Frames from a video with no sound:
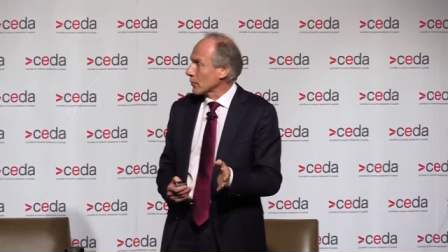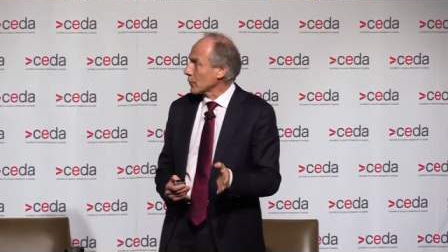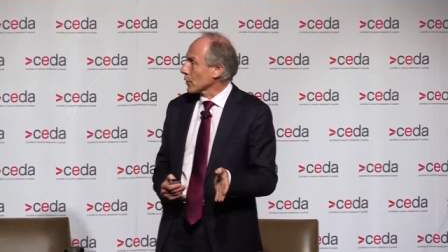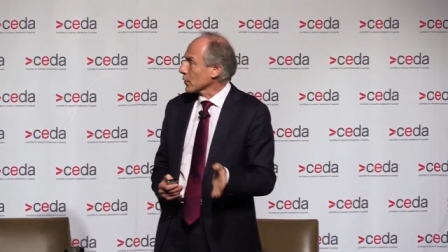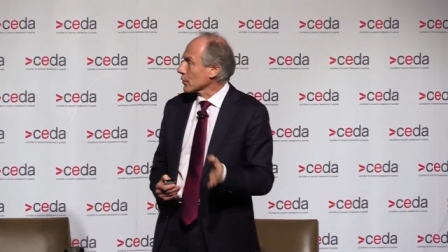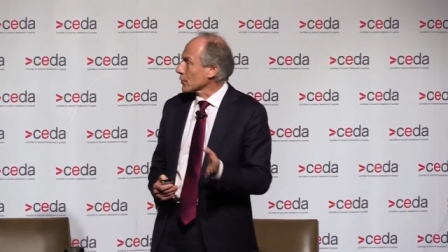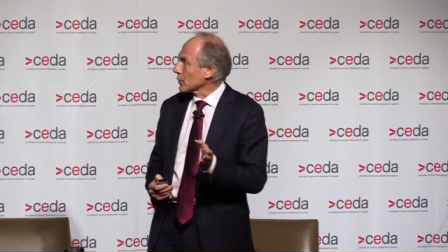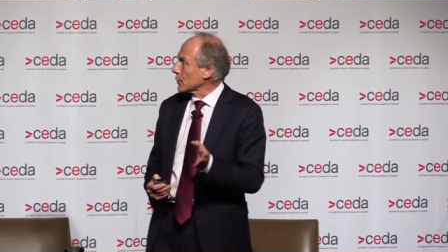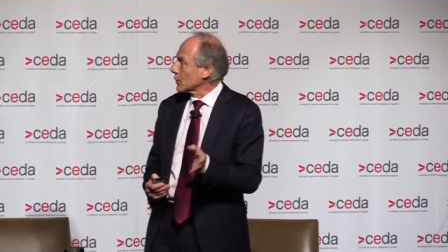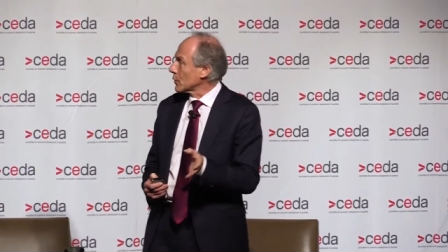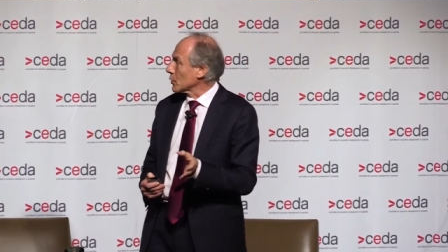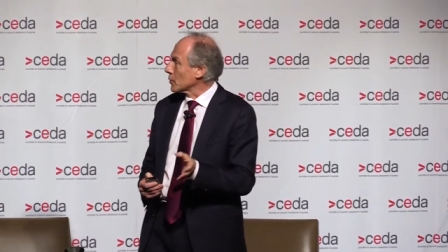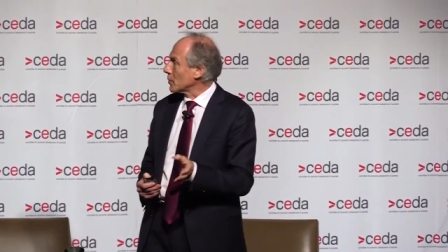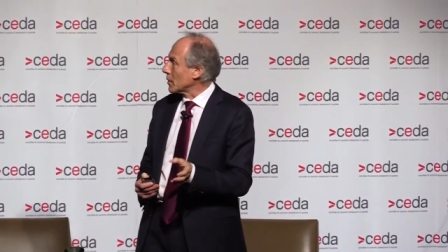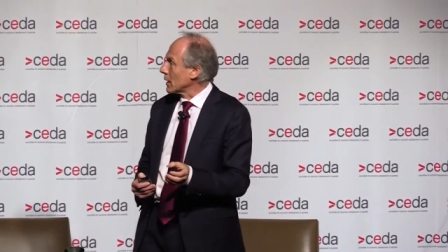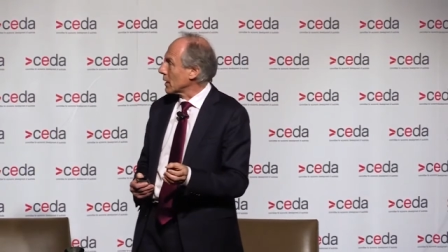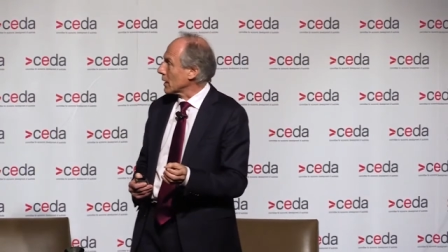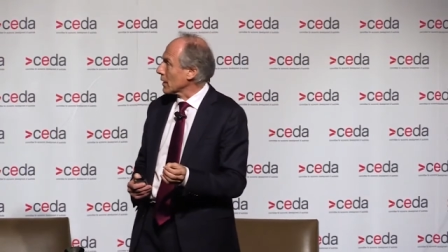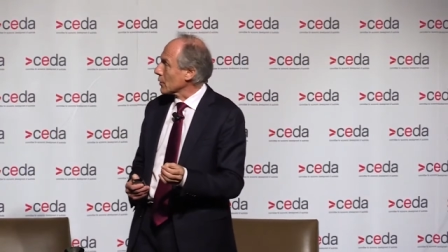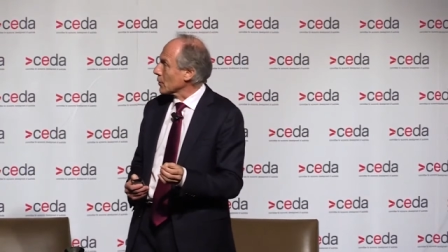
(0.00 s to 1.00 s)
a fossil fuel
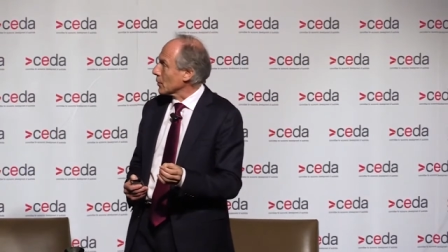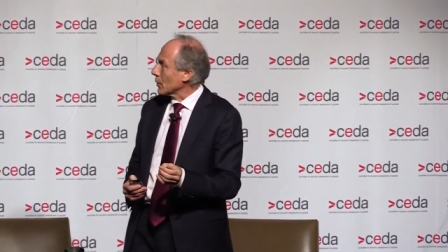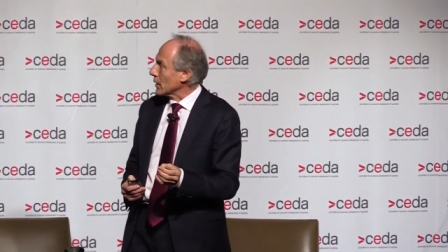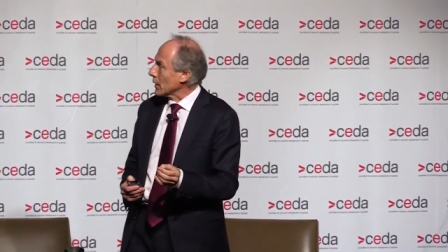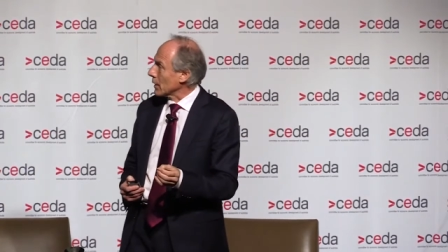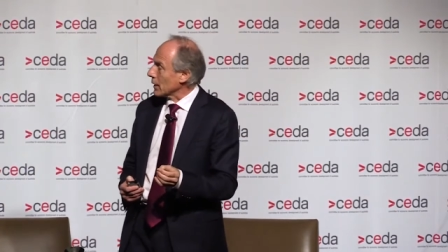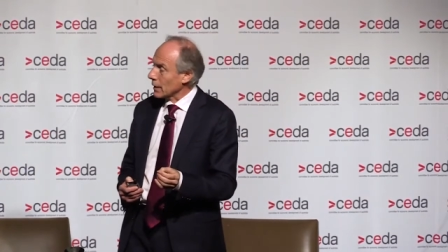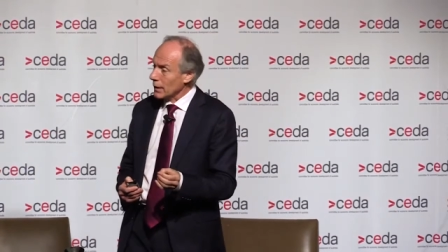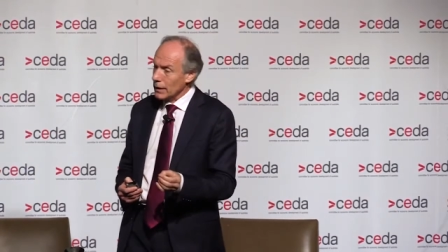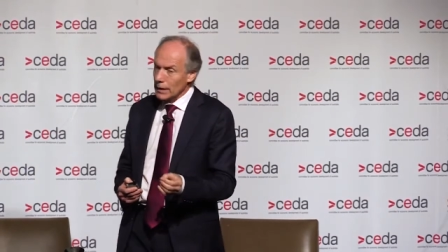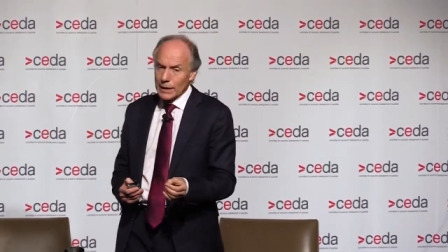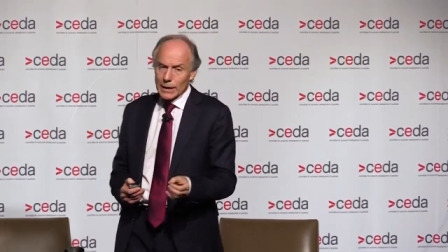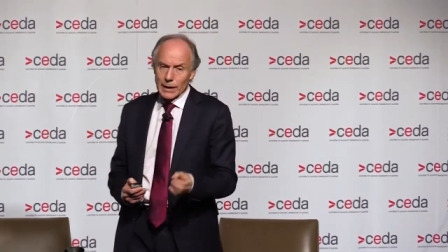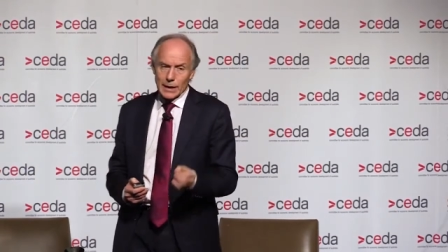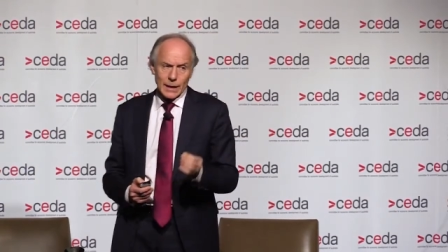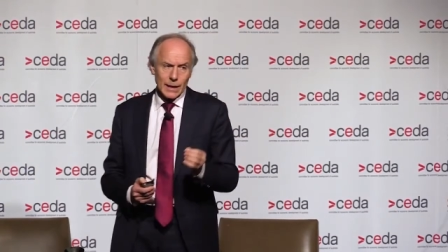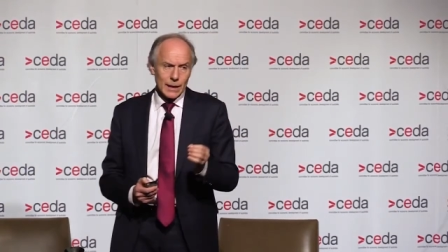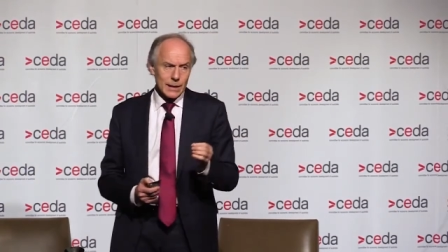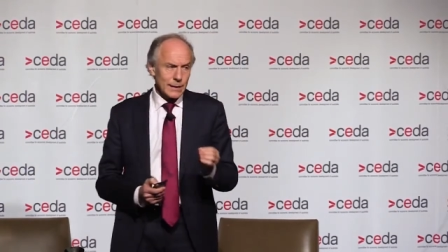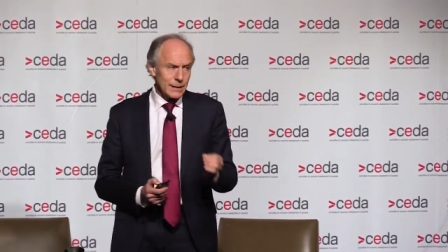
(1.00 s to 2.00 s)
pathway
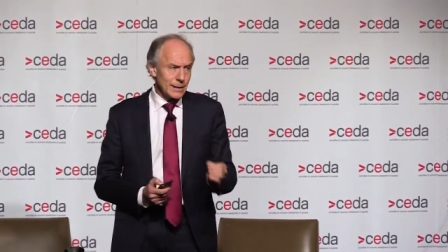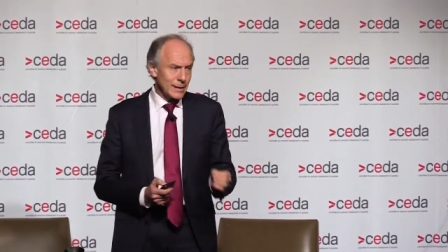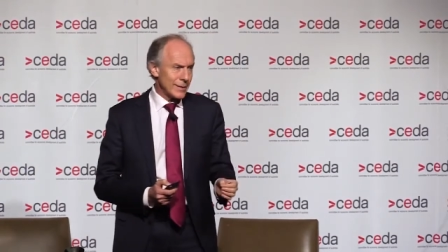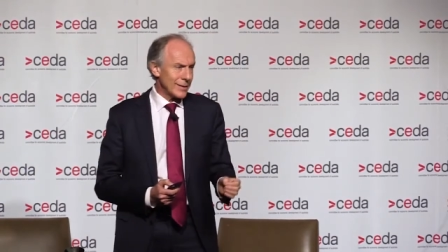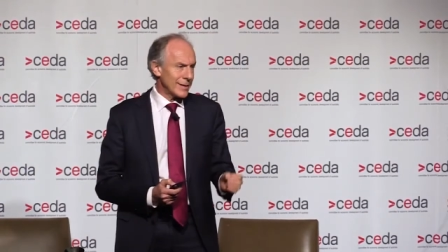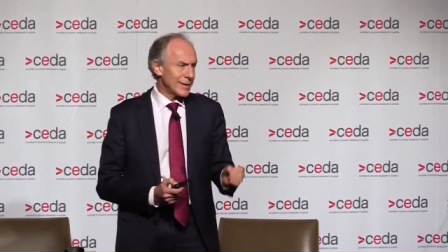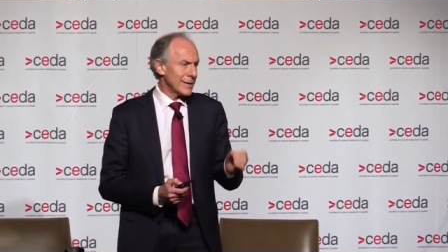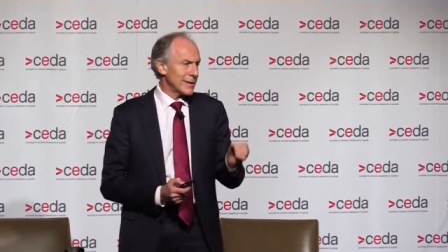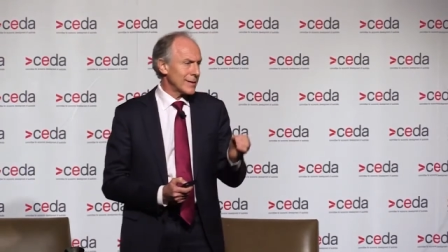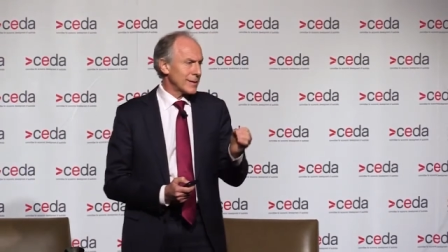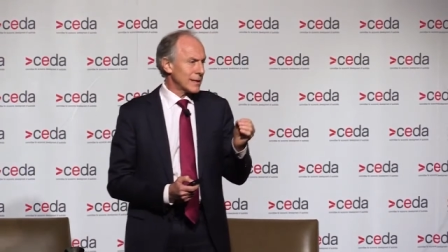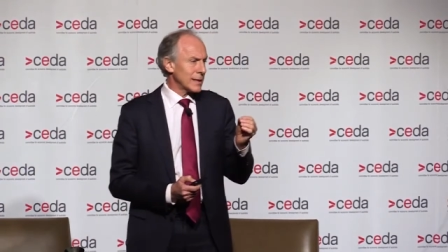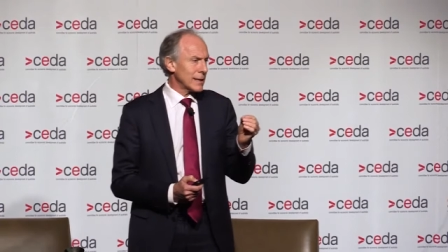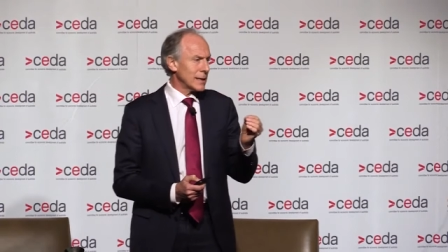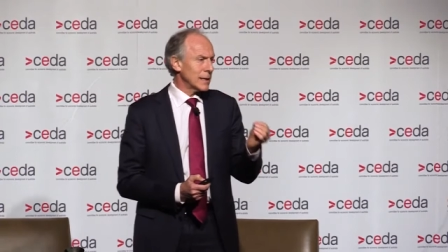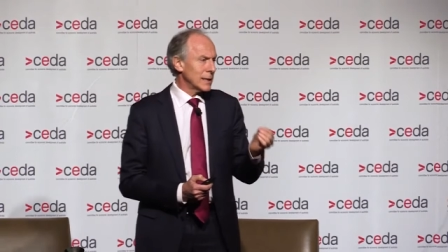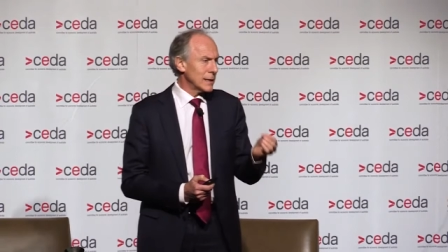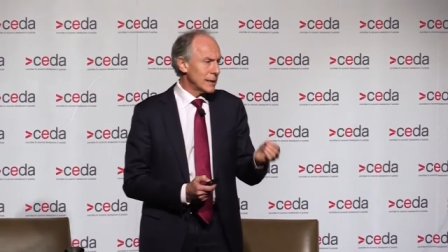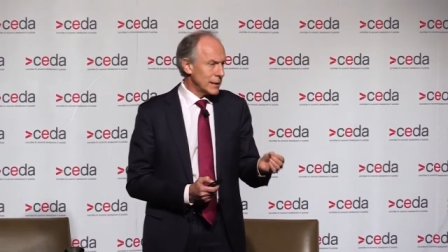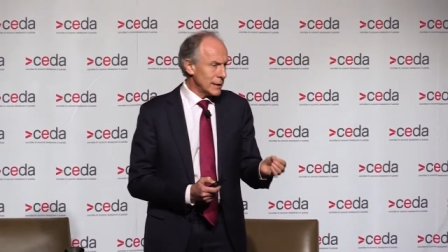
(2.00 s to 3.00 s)
unless it's
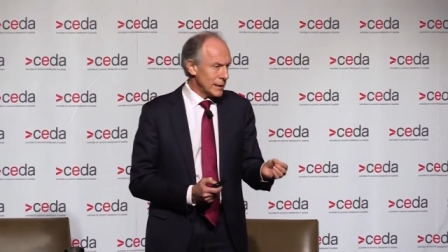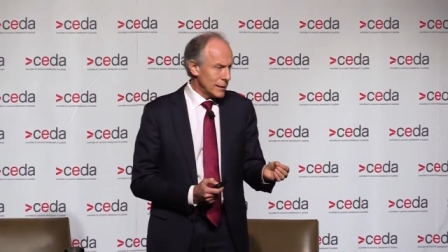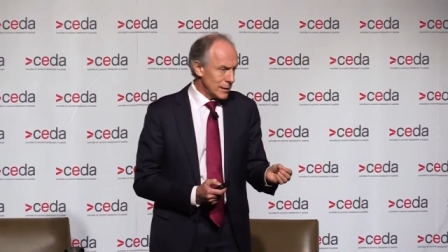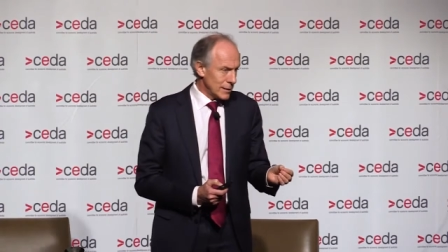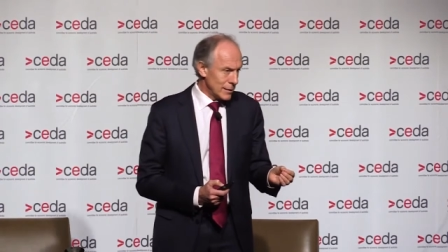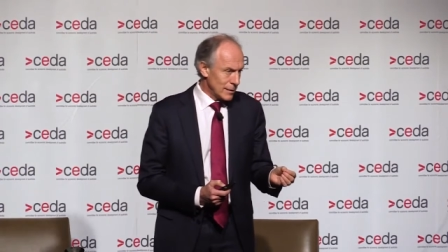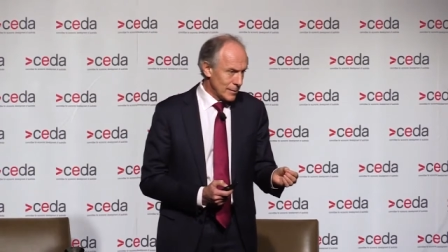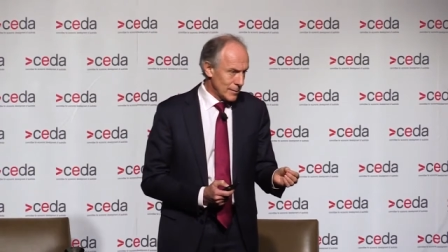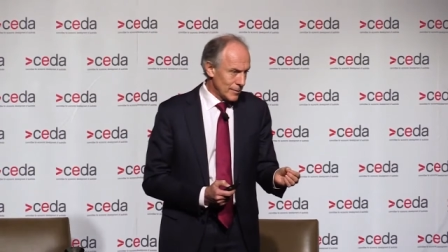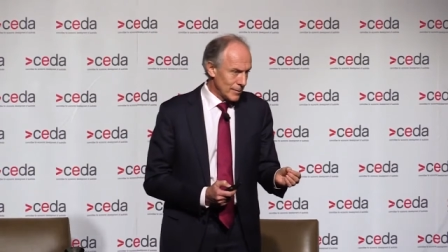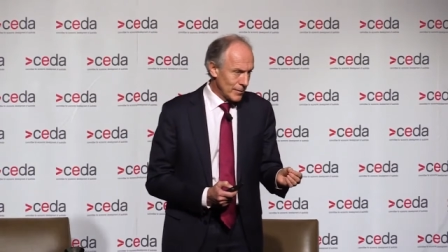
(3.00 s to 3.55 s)
clean.